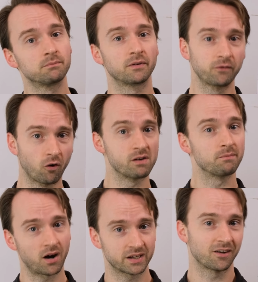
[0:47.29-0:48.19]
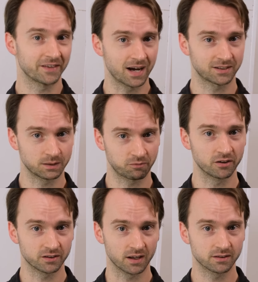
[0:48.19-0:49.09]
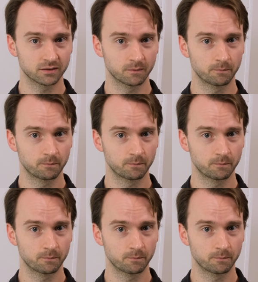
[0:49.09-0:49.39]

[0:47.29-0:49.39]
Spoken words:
before embarking on the access process.